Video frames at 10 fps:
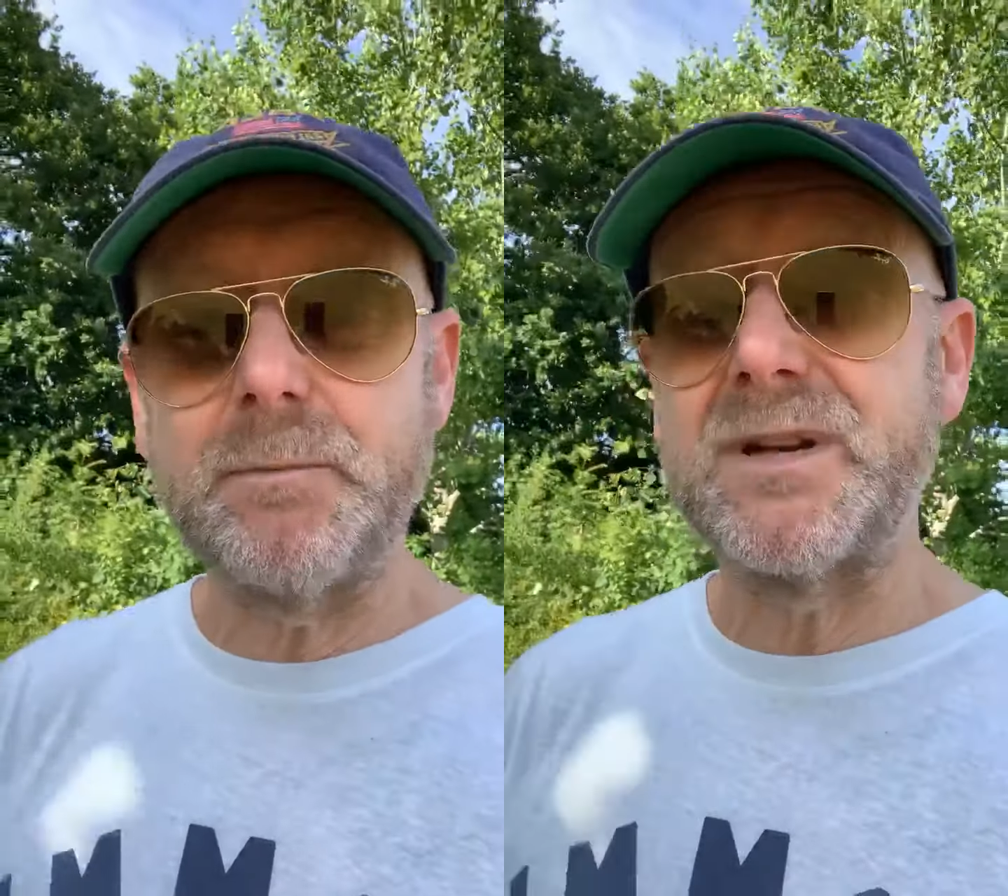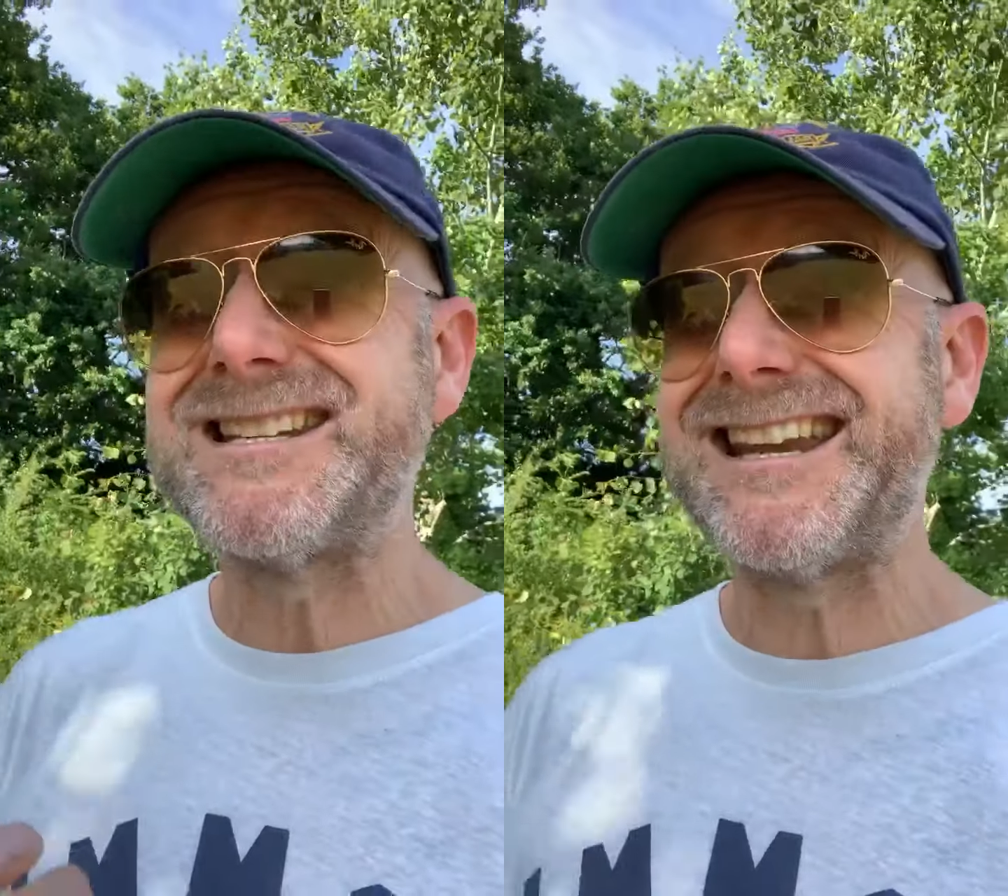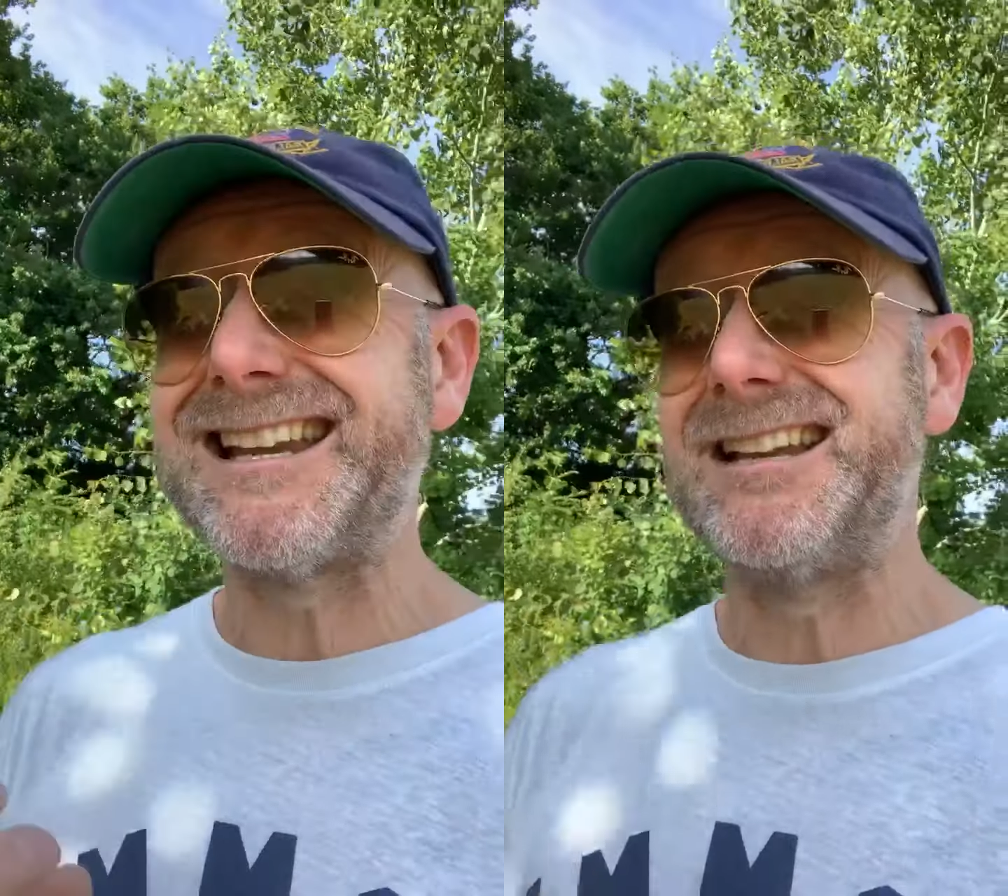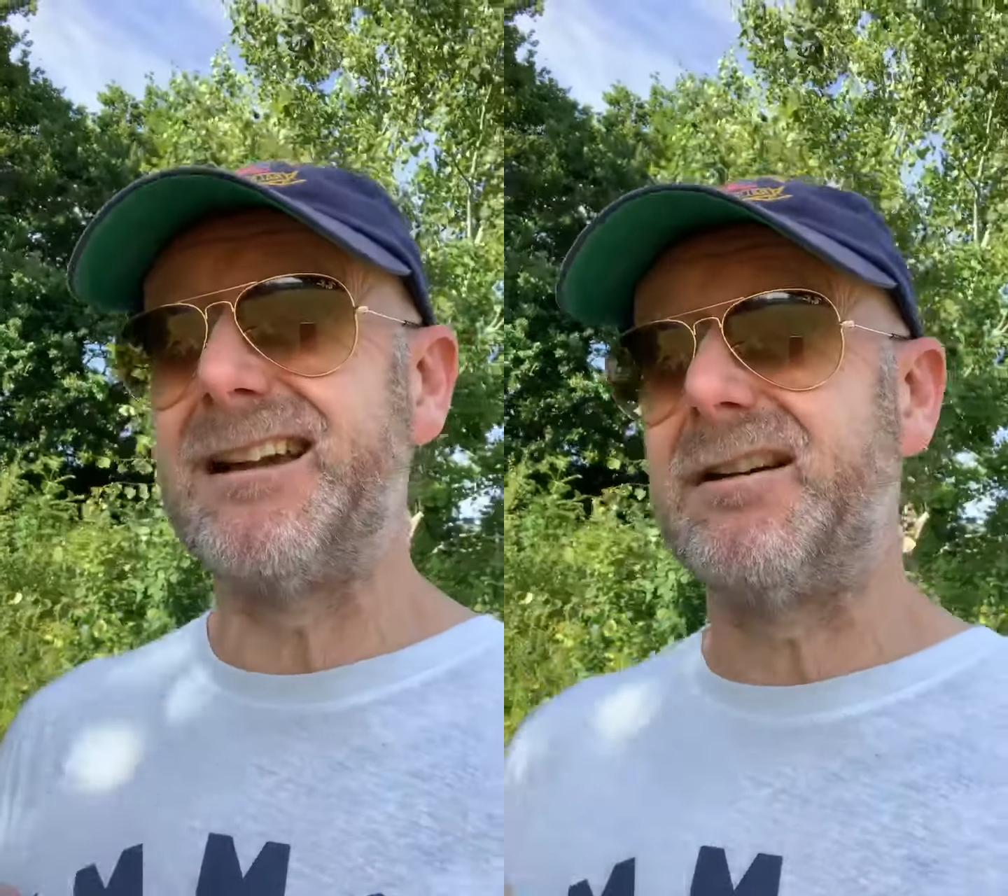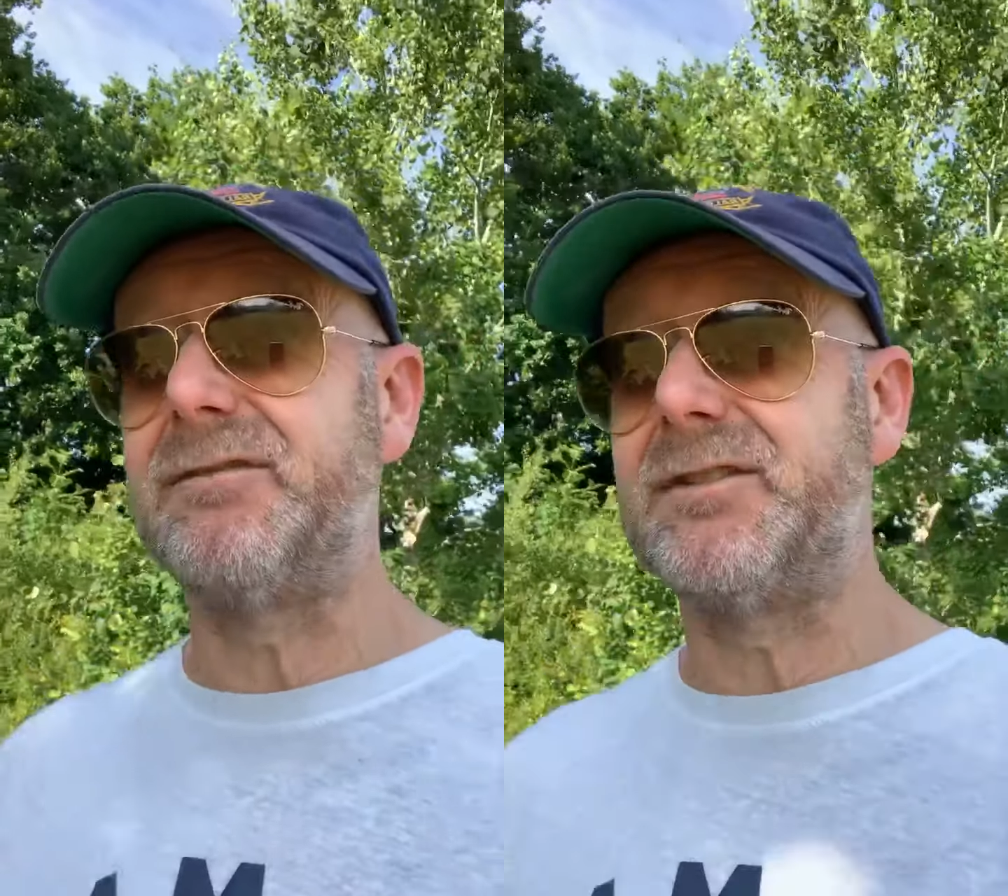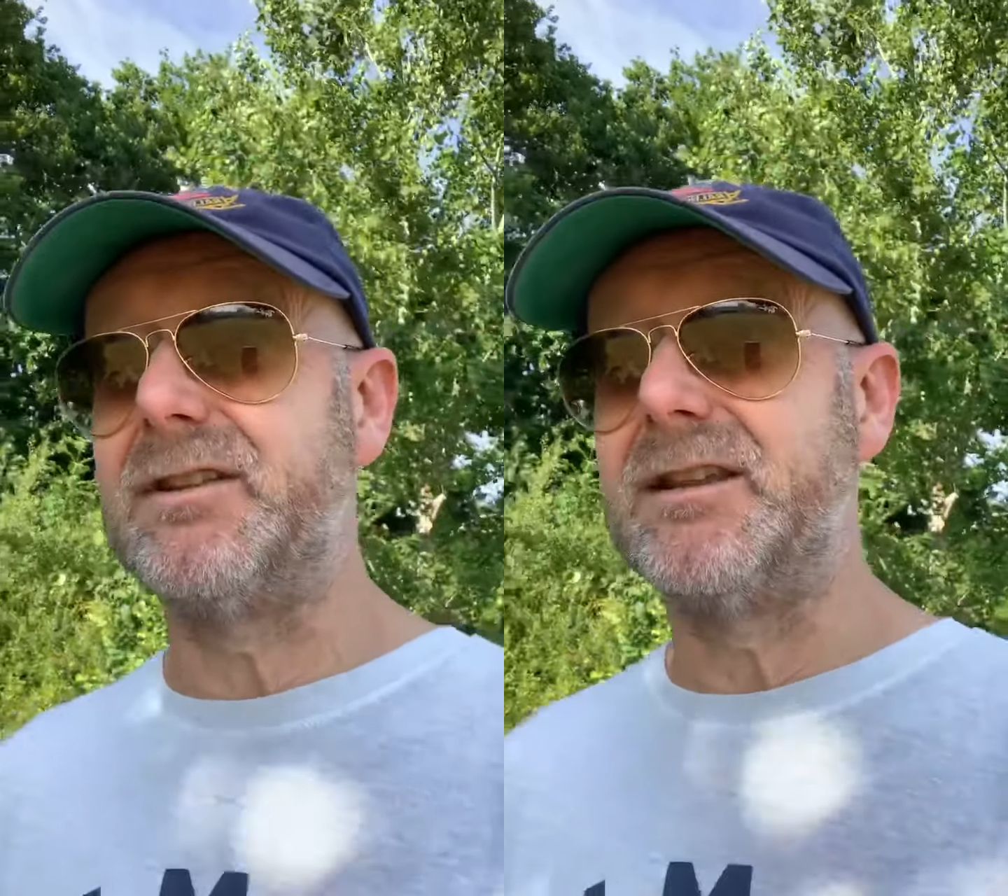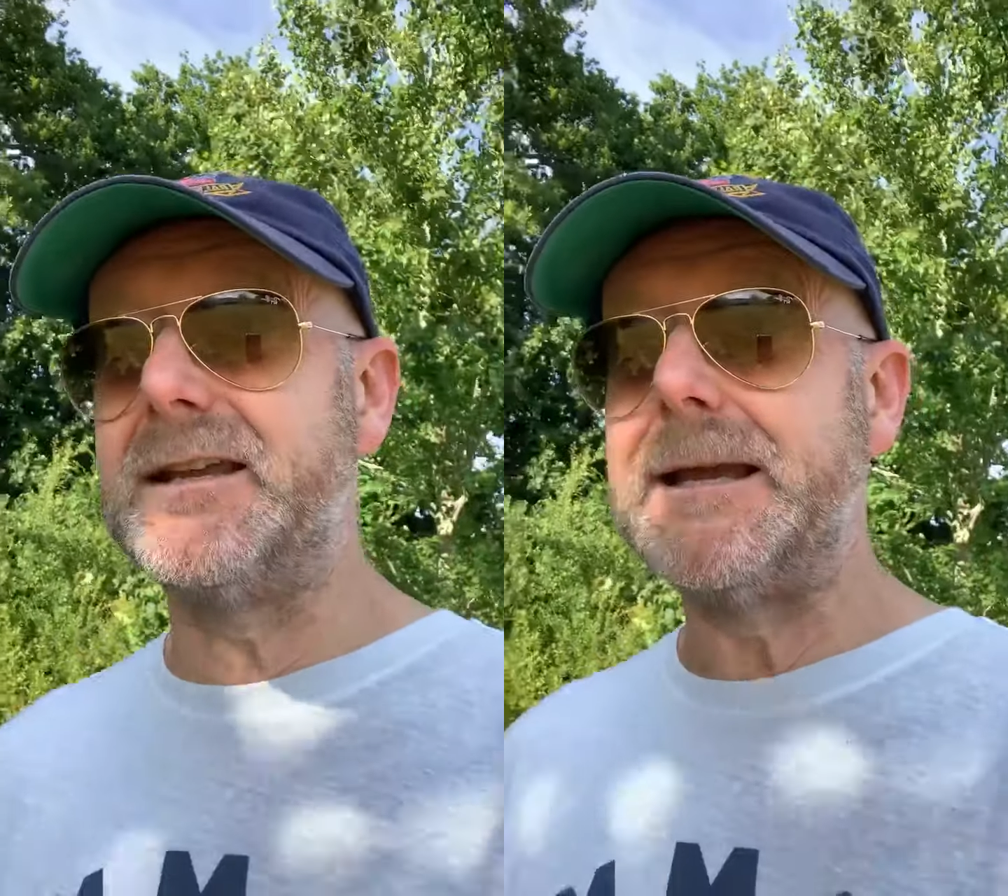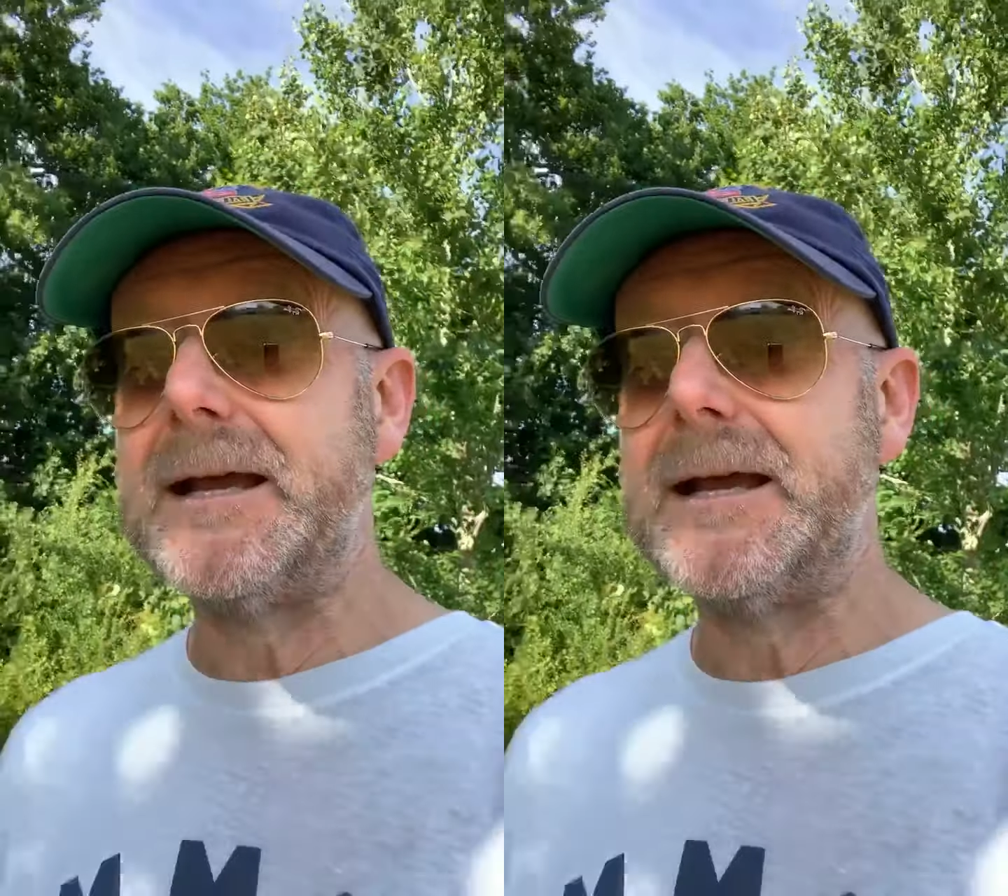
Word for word: particularly after the,